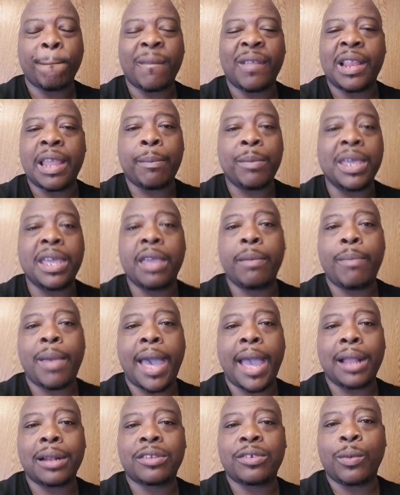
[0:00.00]
Let me get
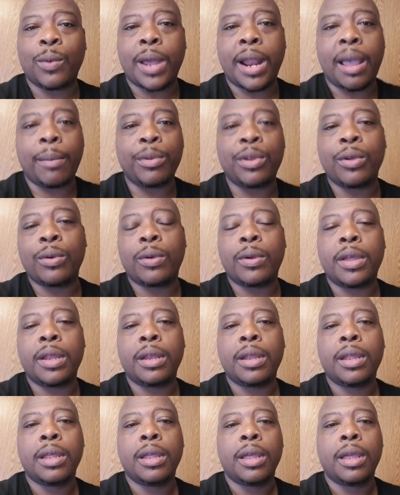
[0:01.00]
back to what I'm doing,
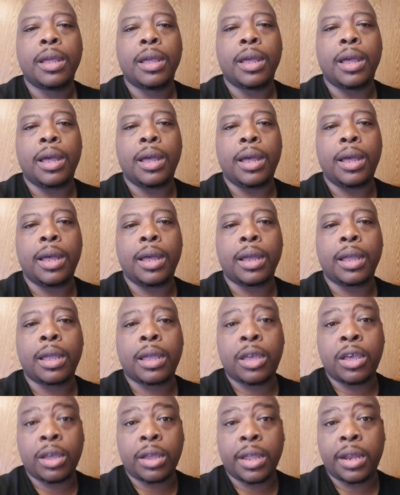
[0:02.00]

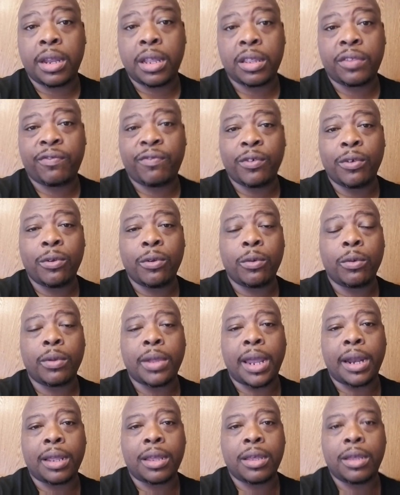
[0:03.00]
cooking this food.
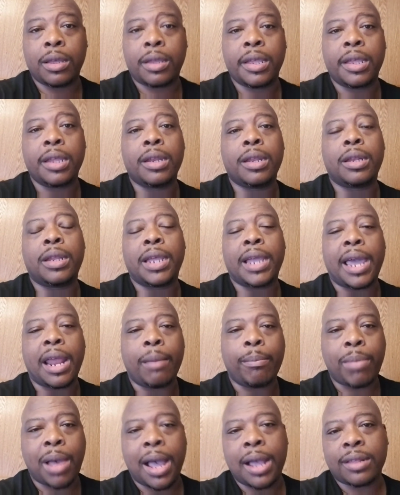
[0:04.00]
Got to cook it, then got to
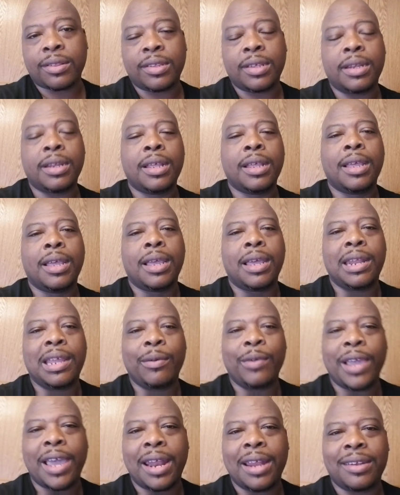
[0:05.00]
box it, and then
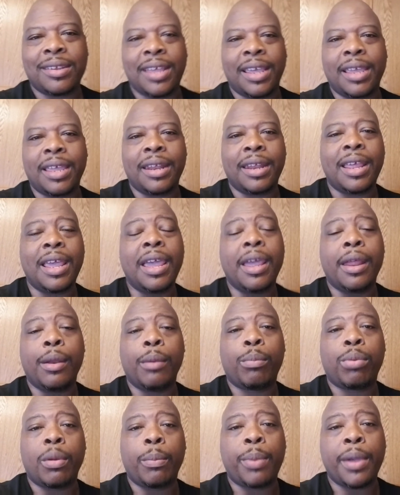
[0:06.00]
we got to take it and
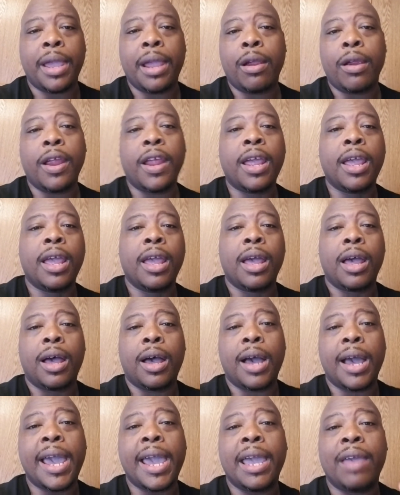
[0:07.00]
prepare it.
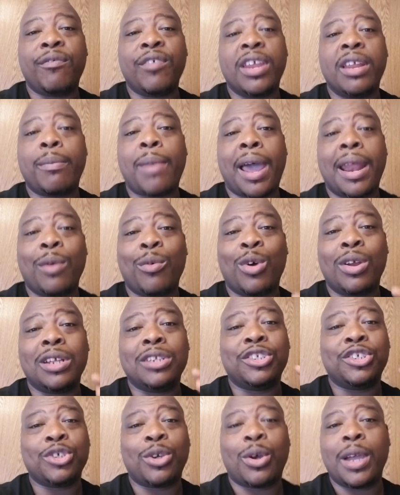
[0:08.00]
Hey, if anybody want to
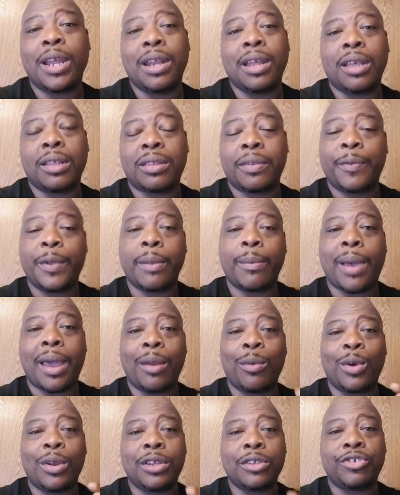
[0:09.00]
join us, if anybody
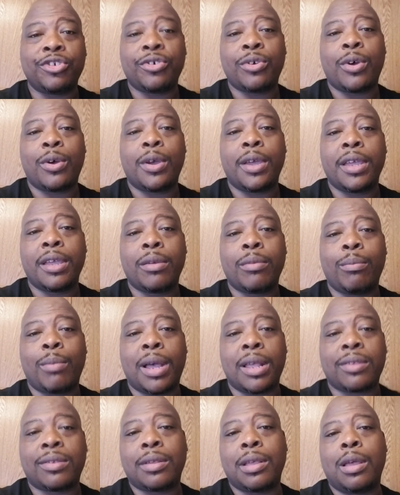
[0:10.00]
want to join
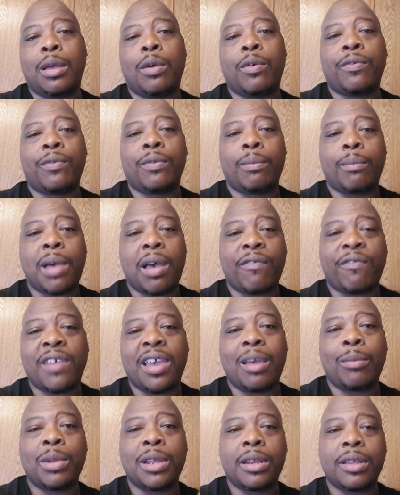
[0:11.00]
myself, my
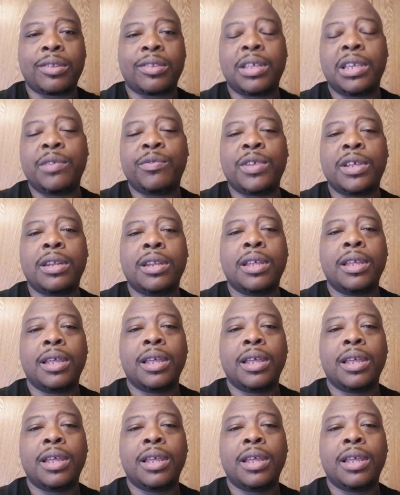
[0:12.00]
family this evening,